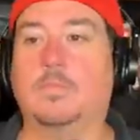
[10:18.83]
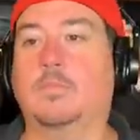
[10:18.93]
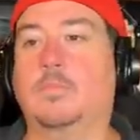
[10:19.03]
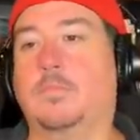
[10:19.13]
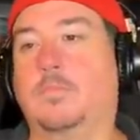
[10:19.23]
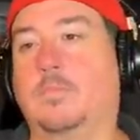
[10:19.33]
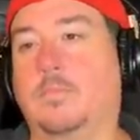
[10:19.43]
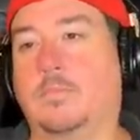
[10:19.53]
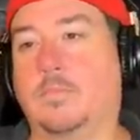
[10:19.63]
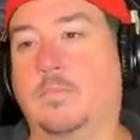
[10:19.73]

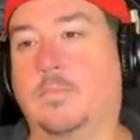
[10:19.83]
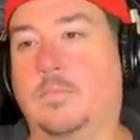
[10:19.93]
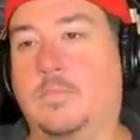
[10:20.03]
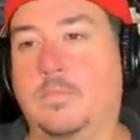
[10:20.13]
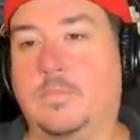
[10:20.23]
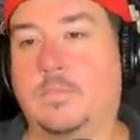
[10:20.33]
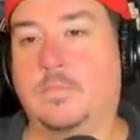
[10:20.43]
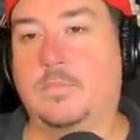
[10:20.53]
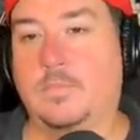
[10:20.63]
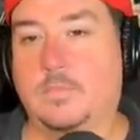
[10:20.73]

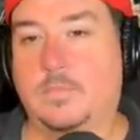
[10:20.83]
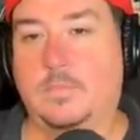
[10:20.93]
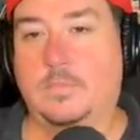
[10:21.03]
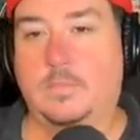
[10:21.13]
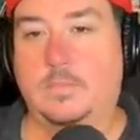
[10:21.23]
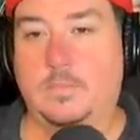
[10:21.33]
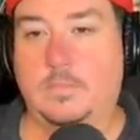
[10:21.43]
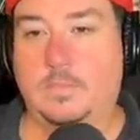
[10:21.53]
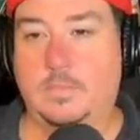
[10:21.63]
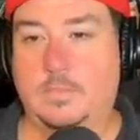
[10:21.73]

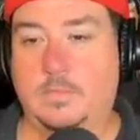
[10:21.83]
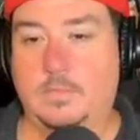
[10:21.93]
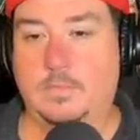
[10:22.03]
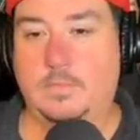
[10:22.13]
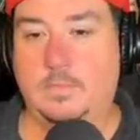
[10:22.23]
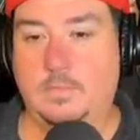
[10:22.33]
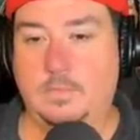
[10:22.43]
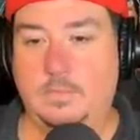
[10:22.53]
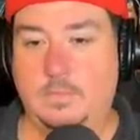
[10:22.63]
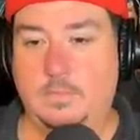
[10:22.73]

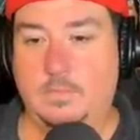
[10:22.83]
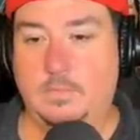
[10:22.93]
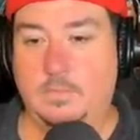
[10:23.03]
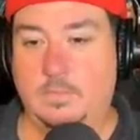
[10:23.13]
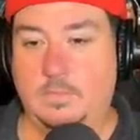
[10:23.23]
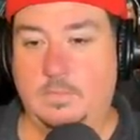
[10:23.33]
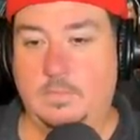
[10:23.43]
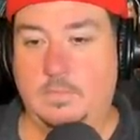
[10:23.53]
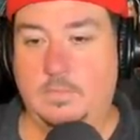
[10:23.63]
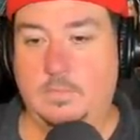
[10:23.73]

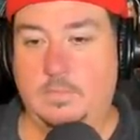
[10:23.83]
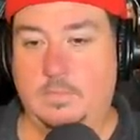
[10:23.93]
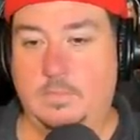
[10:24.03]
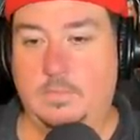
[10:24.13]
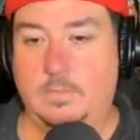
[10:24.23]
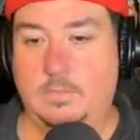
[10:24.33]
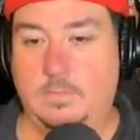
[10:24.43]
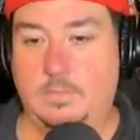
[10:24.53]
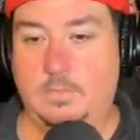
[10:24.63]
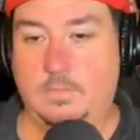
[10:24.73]

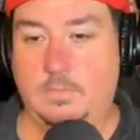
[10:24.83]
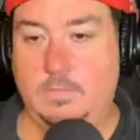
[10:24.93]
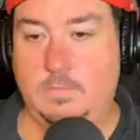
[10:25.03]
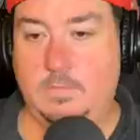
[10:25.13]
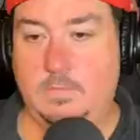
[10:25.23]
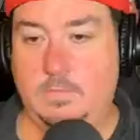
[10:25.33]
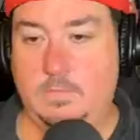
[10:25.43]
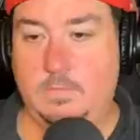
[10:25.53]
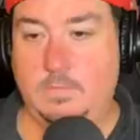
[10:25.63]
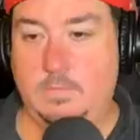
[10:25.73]

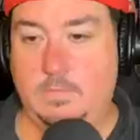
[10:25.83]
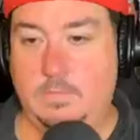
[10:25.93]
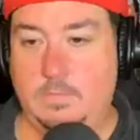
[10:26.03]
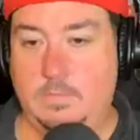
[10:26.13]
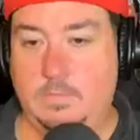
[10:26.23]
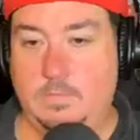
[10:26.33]
No words are spoken by the person on screen.